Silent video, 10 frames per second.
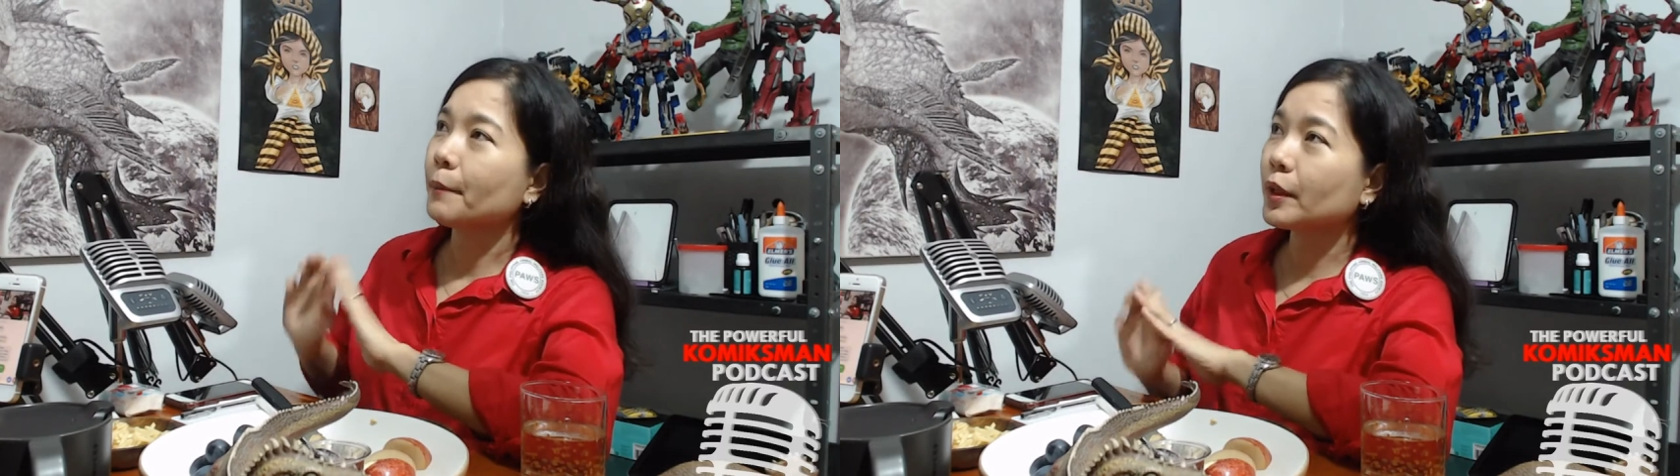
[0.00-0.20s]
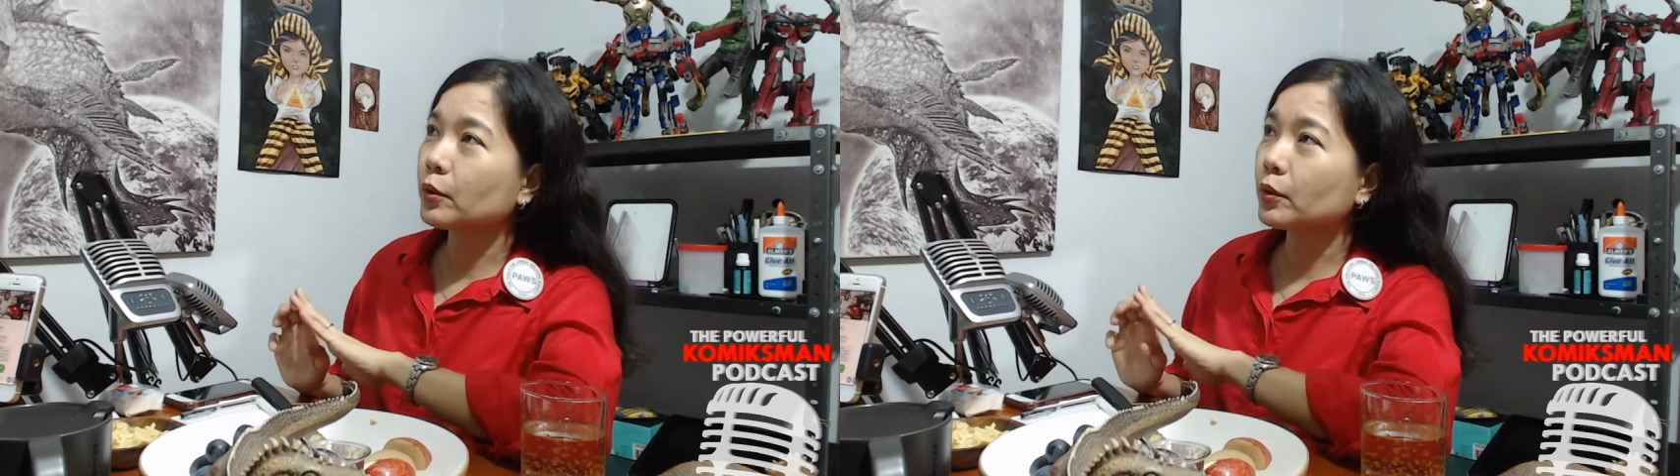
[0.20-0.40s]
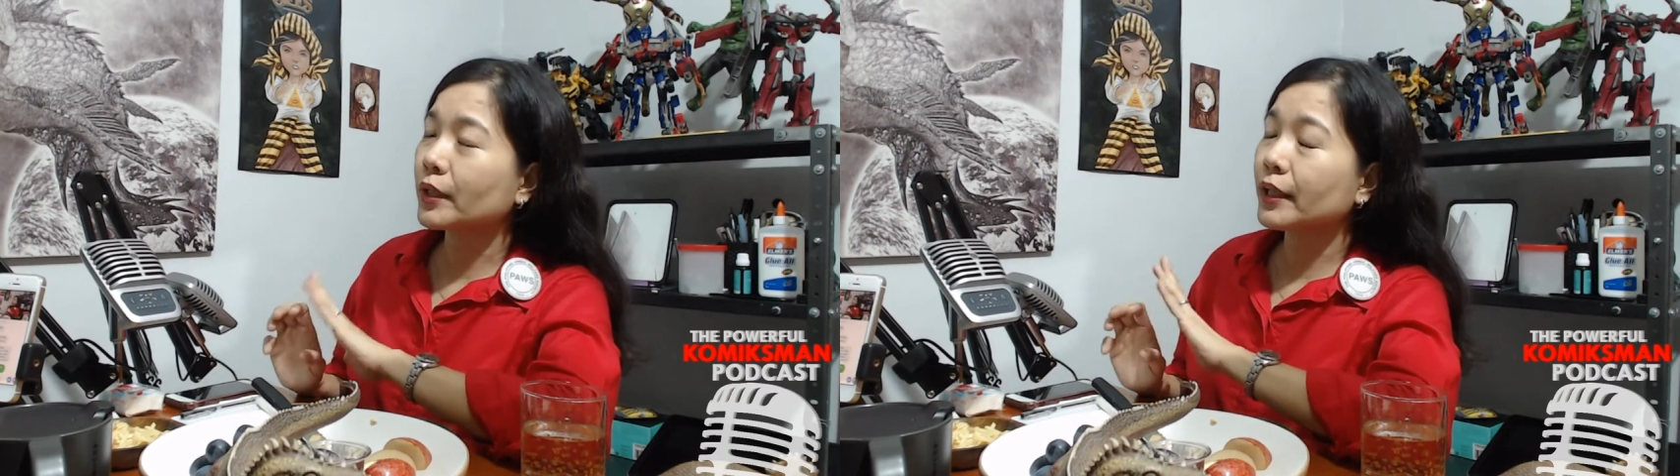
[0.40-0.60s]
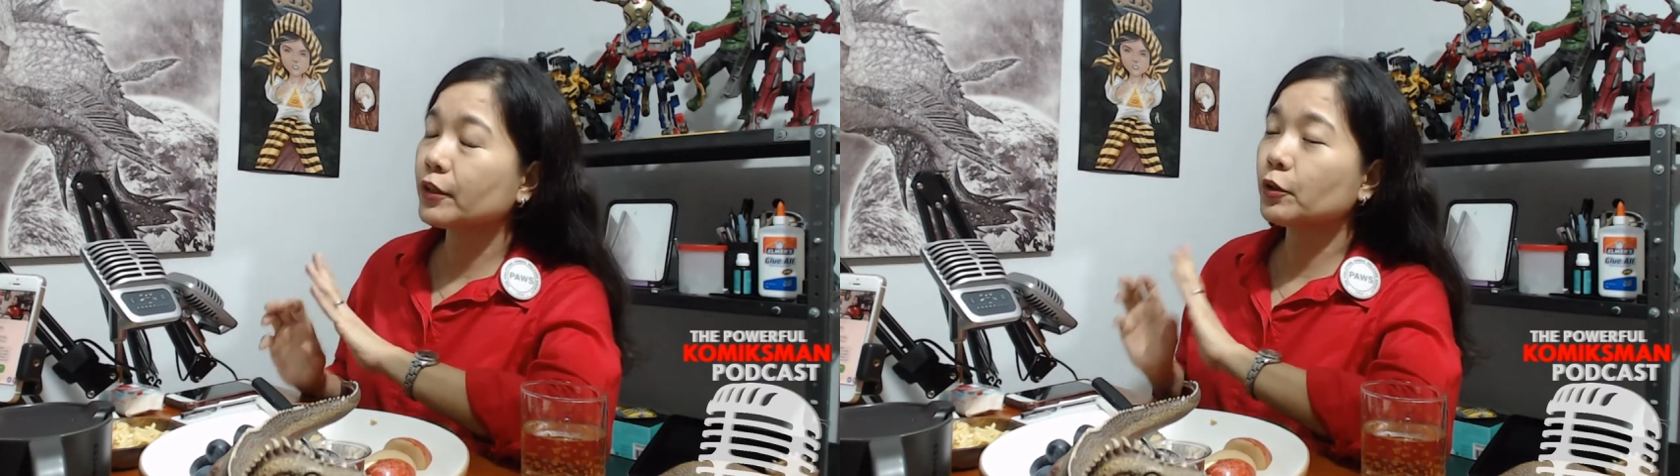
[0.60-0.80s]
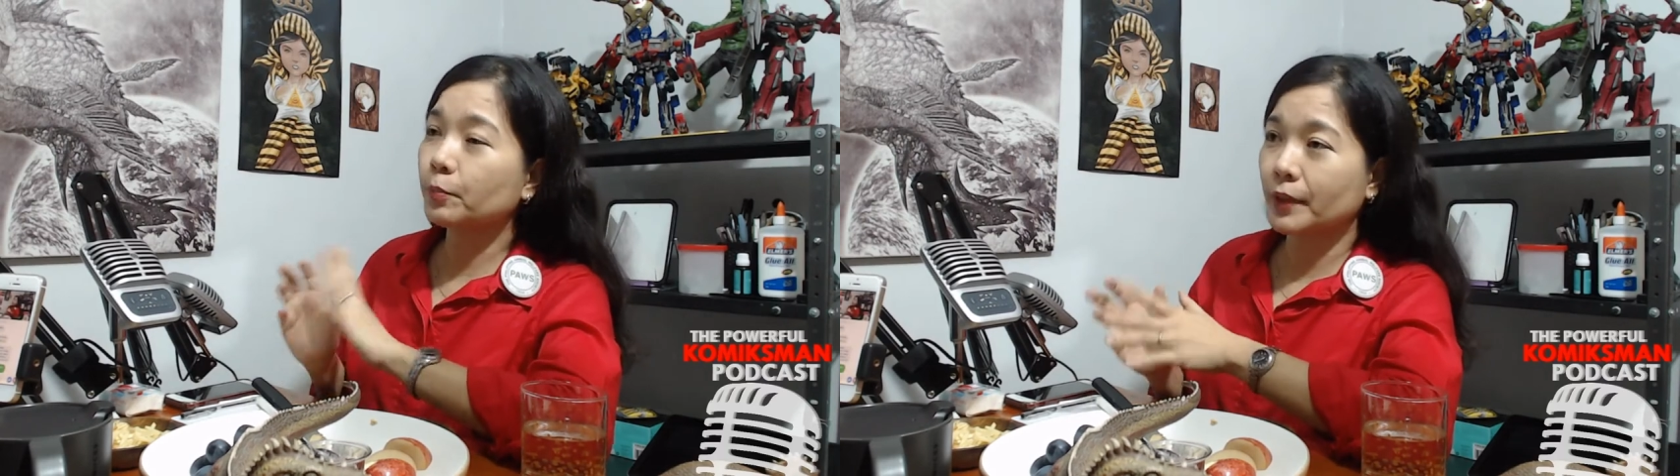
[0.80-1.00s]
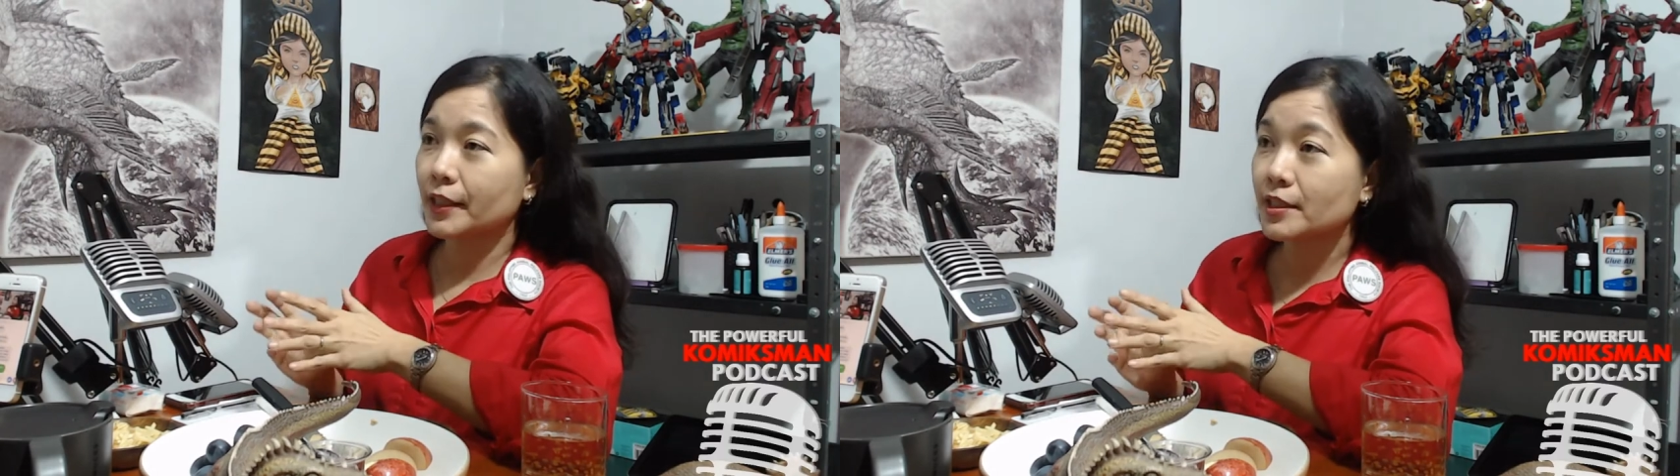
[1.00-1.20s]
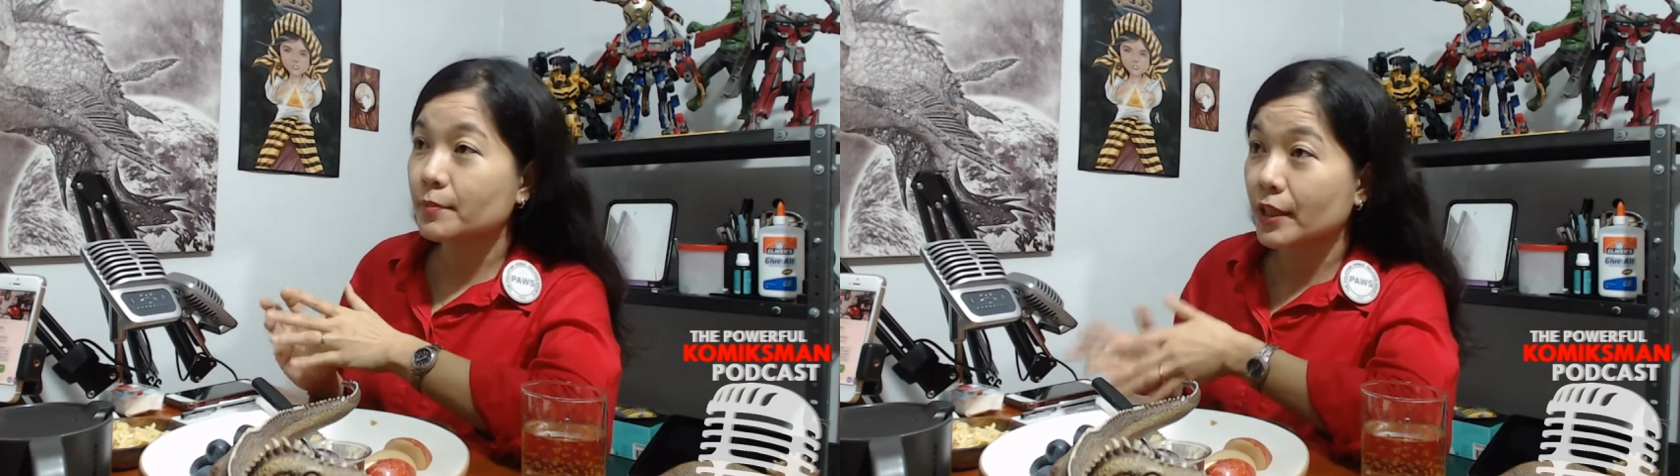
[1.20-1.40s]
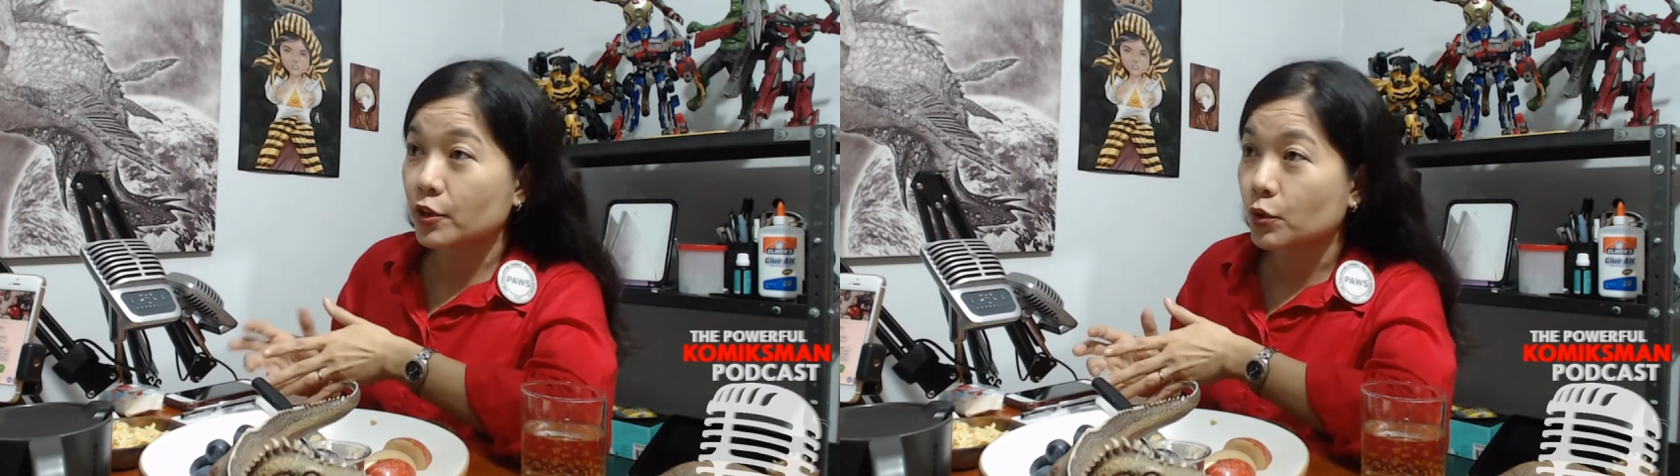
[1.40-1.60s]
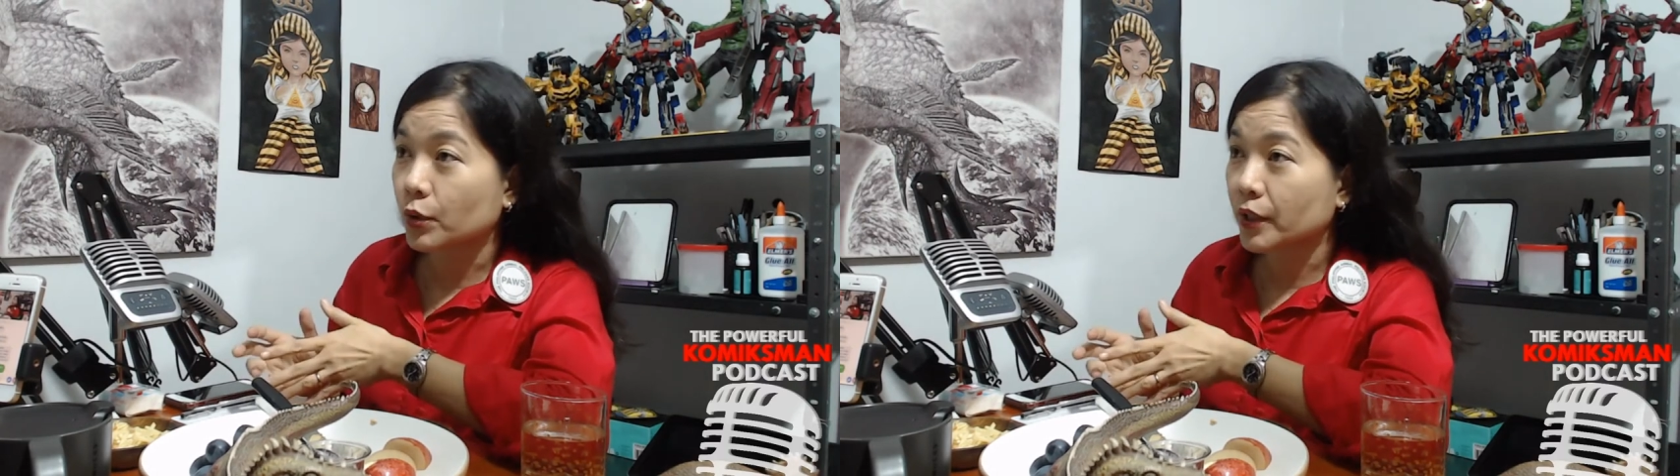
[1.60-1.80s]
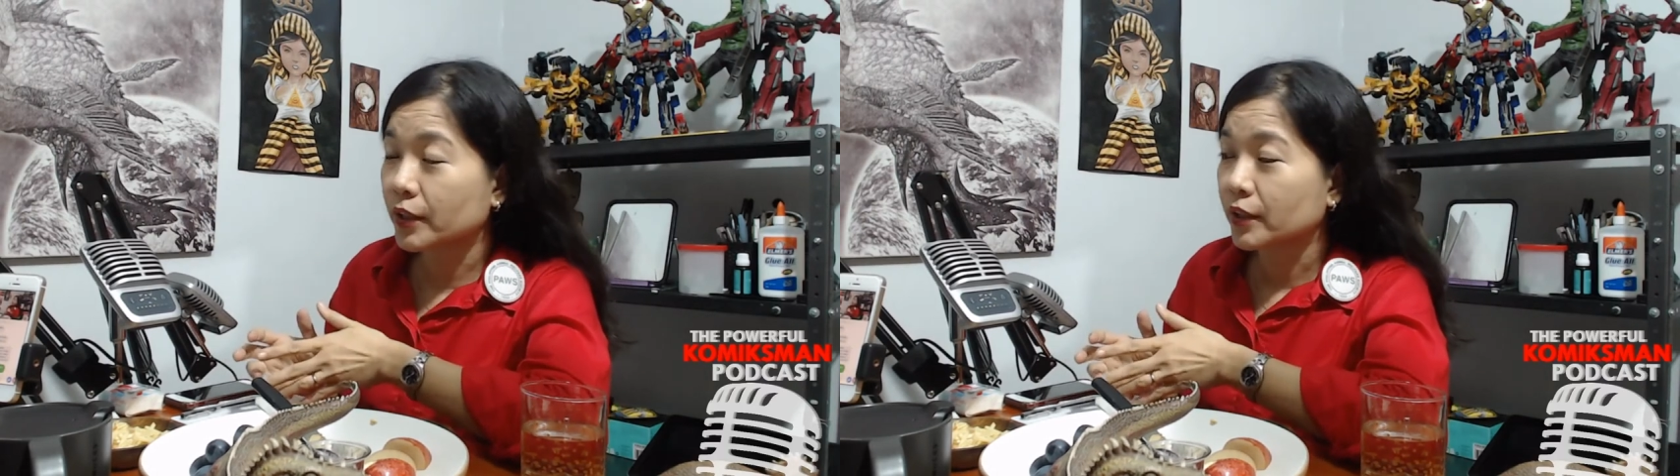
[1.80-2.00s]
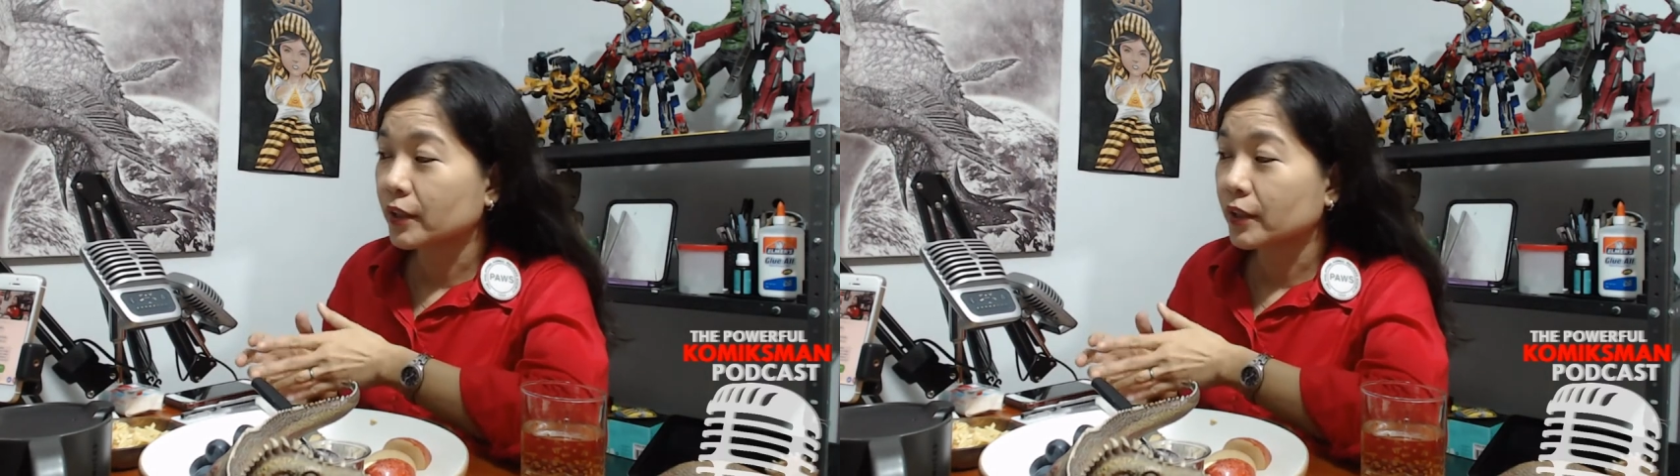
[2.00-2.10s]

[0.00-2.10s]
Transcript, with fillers: Pero can you please make sure